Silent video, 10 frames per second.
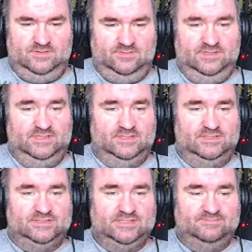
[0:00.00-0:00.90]
Really
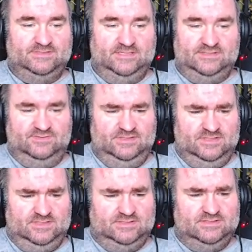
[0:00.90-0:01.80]
good chipsets, really
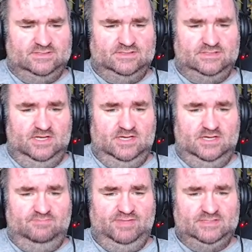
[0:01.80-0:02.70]
good
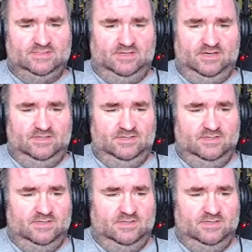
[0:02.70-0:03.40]
pixel art.